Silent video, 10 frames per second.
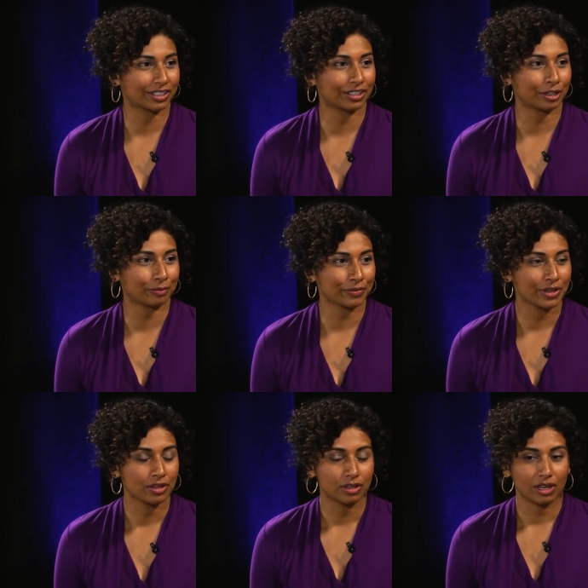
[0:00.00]
You know,
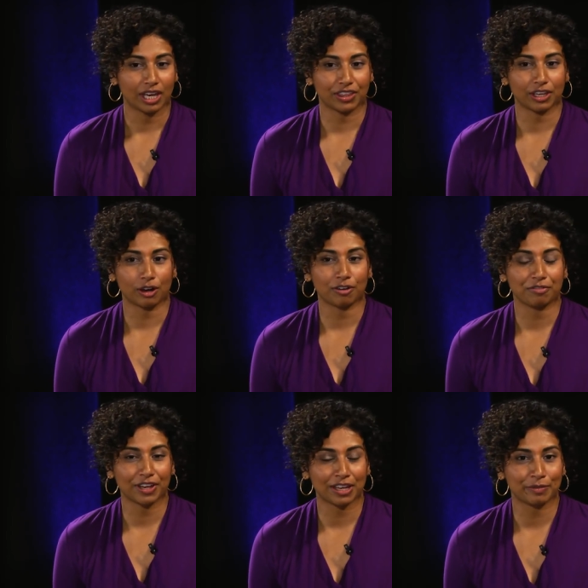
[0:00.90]
I think our
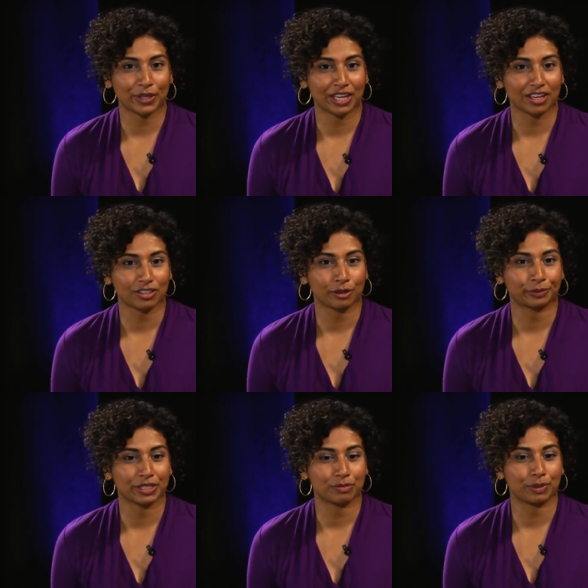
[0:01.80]
family has always